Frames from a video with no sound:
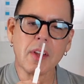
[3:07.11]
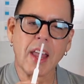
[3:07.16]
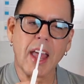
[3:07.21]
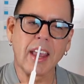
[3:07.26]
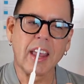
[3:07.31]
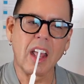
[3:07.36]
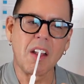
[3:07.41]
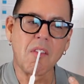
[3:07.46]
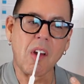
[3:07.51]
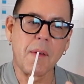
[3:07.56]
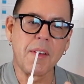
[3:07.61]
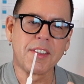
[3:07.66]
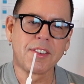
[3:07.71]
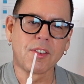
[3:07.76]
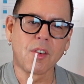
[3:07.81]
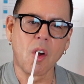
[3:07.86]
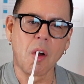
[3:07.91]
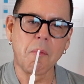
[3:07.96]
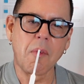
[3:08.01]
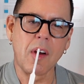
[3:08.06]
again, very
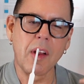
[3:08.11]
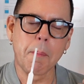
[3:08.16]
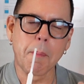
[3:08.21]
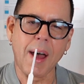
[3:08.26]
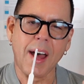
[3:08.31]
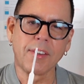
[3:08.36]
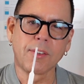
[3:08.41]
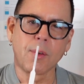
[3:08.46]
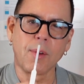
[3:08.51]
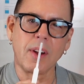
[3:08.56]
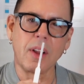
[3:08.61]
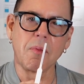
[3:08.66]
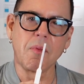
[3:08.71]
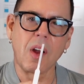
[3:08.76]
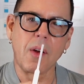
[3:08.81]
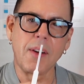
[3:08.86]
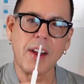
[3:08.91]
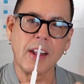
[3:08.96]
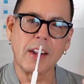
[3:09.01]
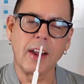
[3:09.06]
strong, very masculine,
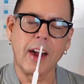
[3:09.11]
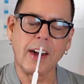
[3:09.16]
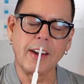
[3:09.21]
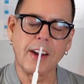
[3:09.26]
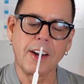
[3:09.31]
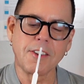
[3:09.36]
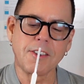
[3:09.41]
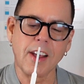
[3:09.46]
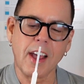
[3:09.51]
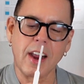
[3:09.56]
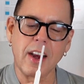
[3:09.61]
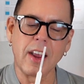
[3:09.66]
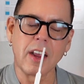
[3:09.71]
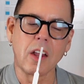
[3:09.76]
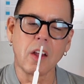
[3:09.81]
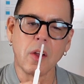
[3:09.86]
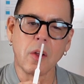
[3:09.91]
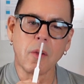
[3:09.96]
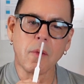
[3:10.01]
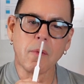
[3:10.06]
very
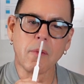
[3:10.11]
energetic.